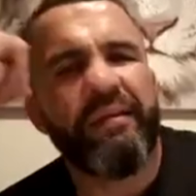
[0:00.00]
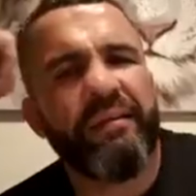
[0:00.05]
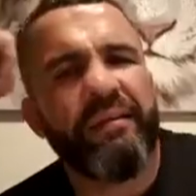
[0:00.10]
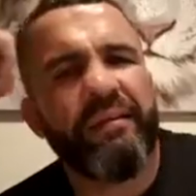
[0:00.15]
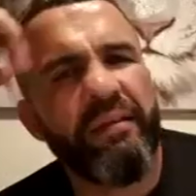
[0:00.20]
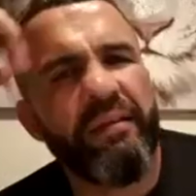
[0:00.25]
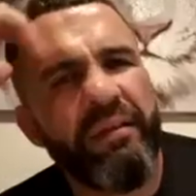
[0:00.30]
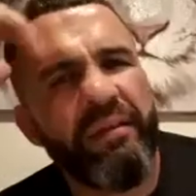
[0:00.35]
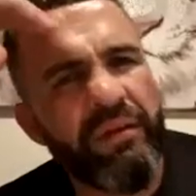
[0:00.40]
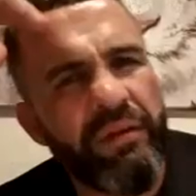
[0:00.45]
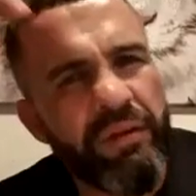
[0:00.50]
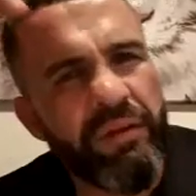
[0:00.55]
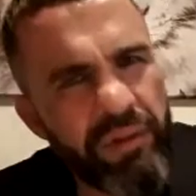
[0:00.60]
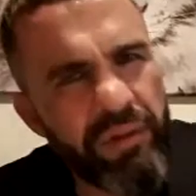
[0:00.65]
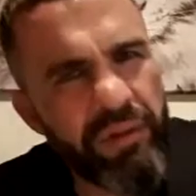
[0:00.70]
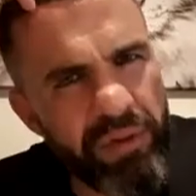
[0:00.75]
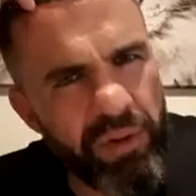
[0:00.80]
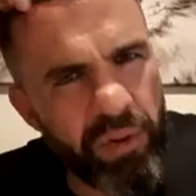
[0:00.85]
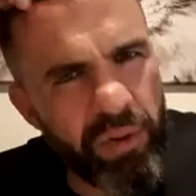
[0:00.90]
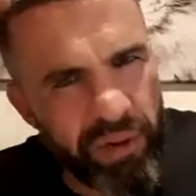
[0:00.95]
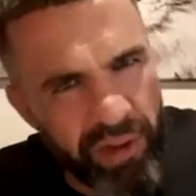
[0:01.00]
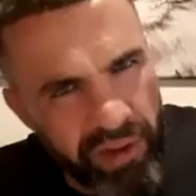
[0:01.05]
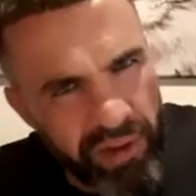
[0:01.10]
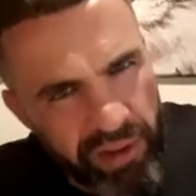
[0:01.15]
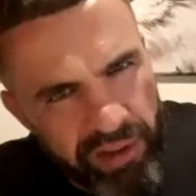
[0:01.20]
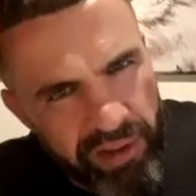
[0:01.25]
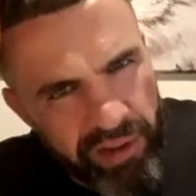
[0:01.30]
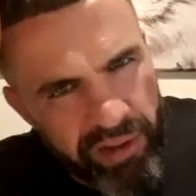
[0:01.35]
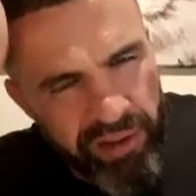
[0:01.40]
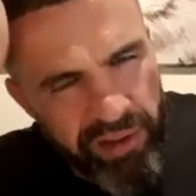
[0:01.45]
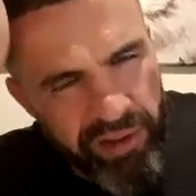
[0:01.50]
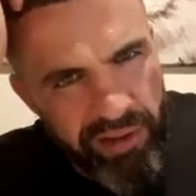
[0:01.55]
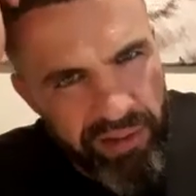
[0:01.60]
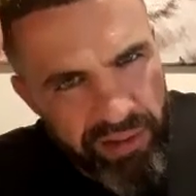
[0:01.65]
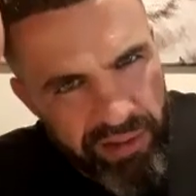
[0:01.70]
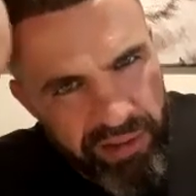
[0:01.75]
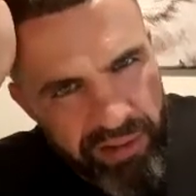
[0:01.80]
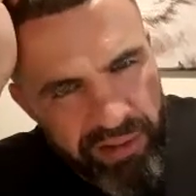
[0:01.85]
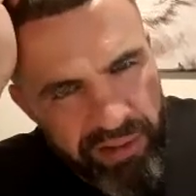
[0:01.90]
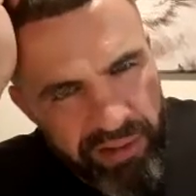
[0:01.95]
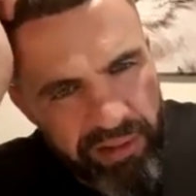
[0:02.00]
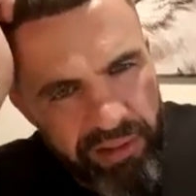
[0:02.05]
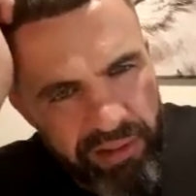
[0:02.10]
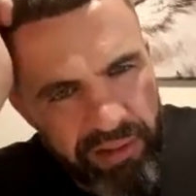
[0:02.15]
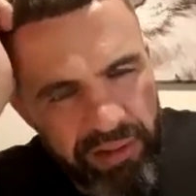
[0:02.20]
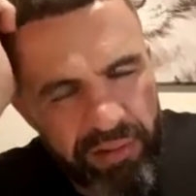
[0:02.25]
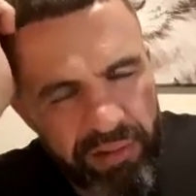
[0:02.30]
would you what would you say was the reason